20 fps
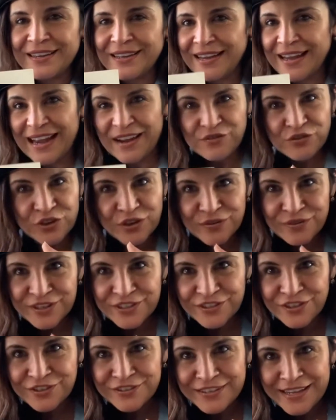Have you ever
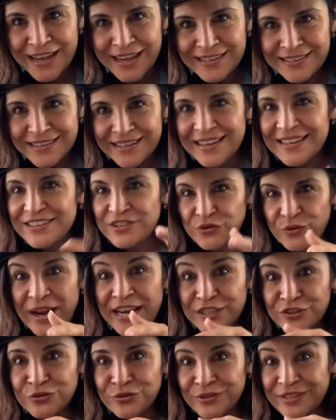done that? Try
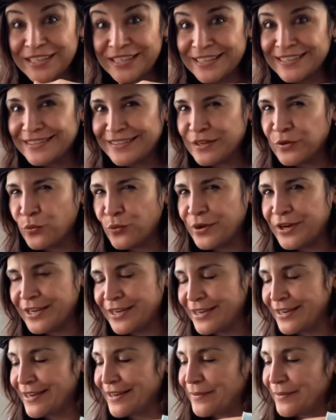to eat the wind.